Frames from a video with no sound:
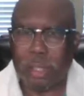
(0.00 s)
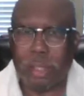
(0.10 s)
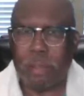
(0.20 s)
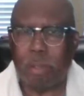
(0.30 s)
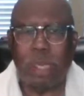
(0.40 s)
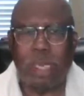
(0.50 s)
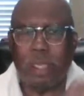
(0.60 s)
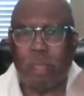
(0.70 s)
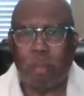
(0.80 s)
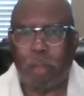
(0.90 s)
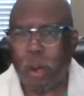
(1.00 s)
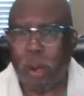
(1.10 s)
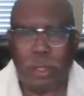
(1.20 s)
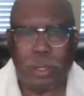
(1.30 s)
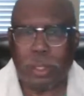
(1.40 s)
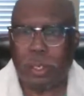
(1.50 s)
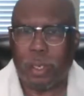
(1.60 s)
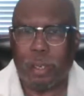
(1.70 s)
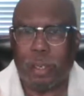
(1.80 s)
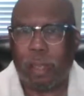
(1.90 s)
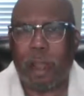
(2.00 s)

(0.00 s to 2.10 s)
It's man, the birds of the